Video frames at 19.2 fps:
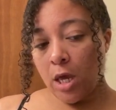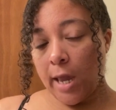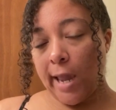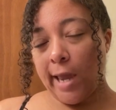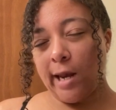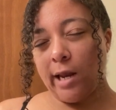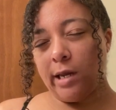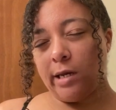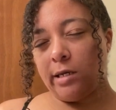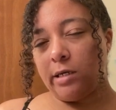
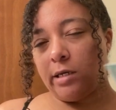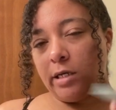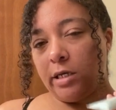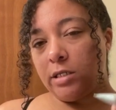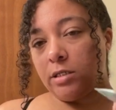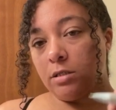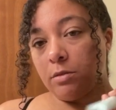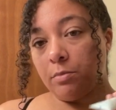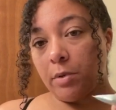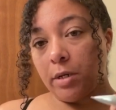and I
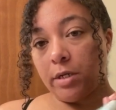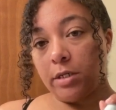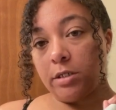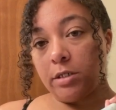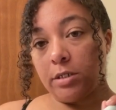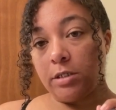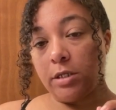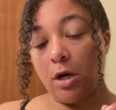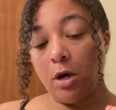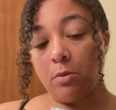need somebody to
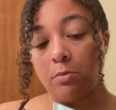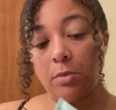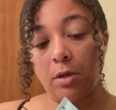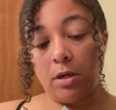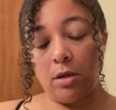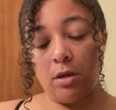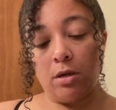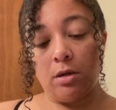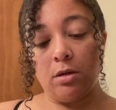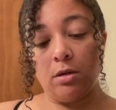tell
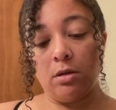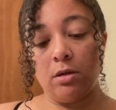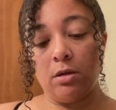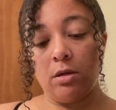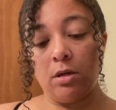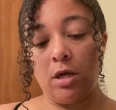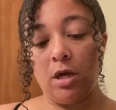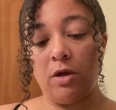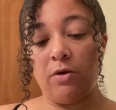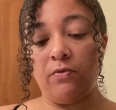me
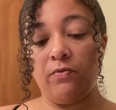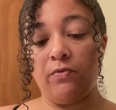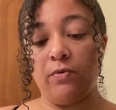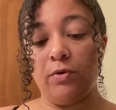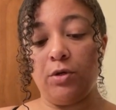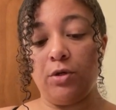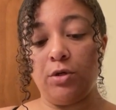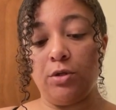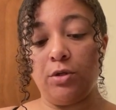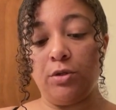if
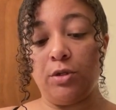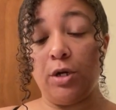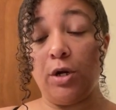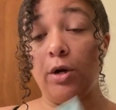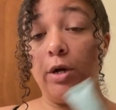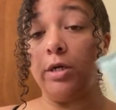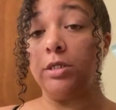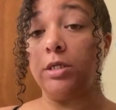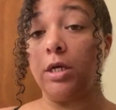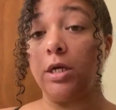there
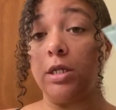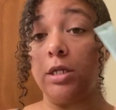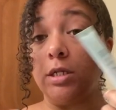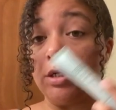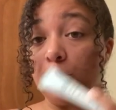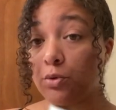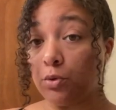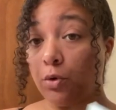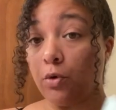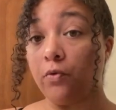is a
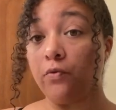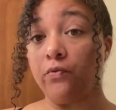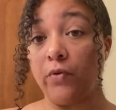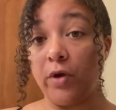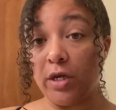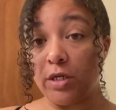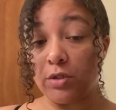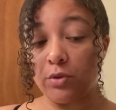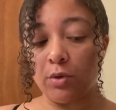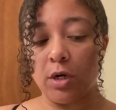literal
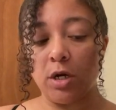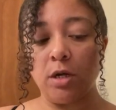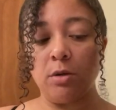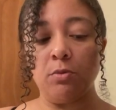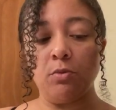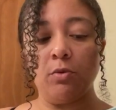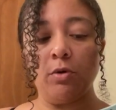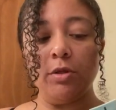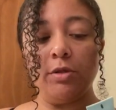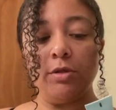face
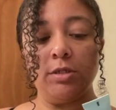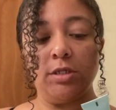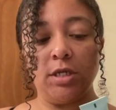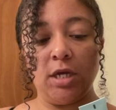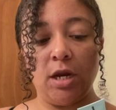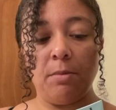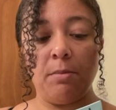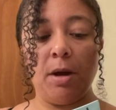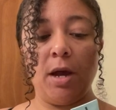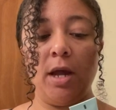cream with
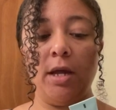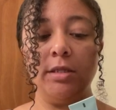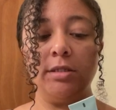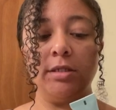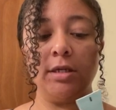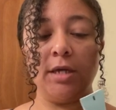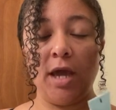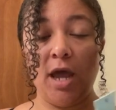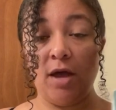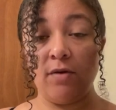cinnamides
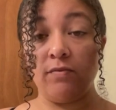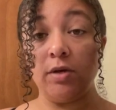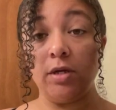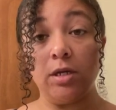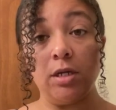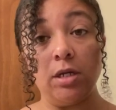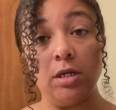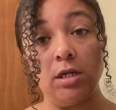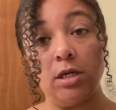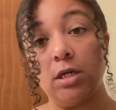and caffeine
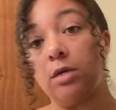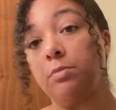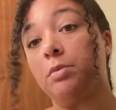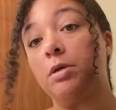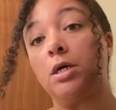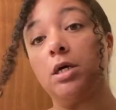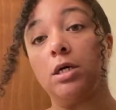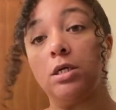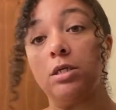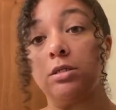in it
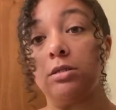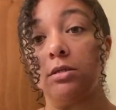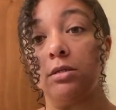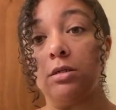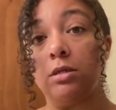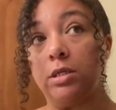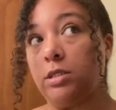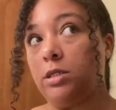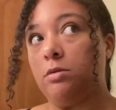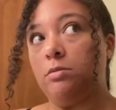because
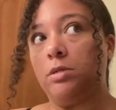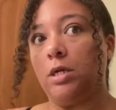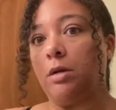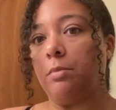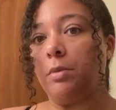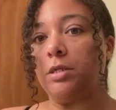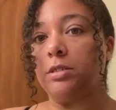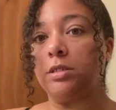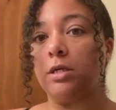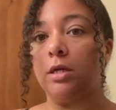it seems like
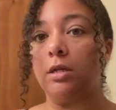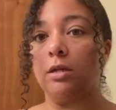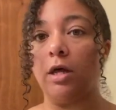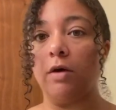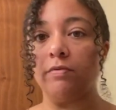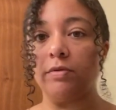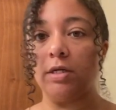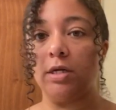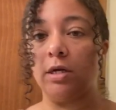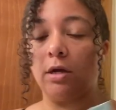my skin
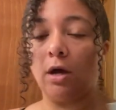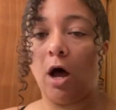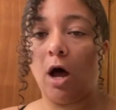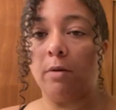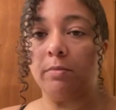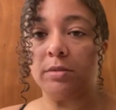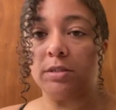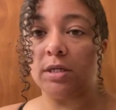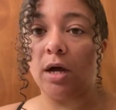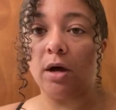loves it. It
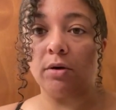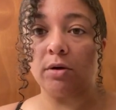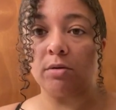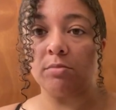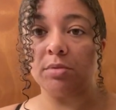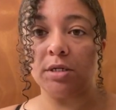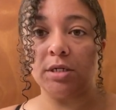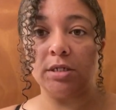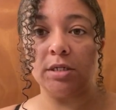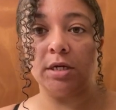calms down
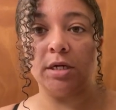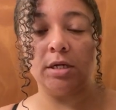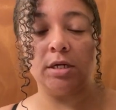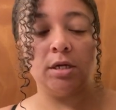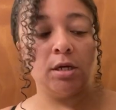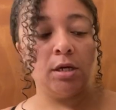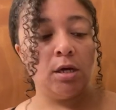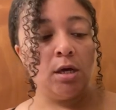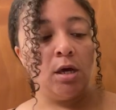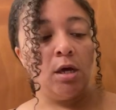completely.
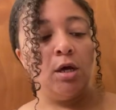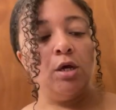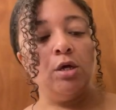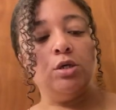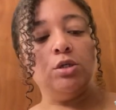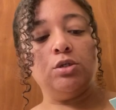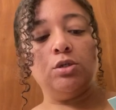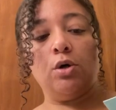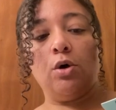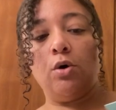
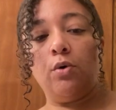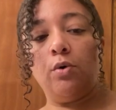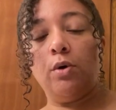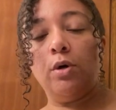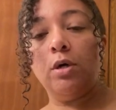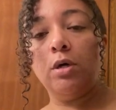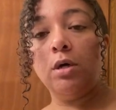So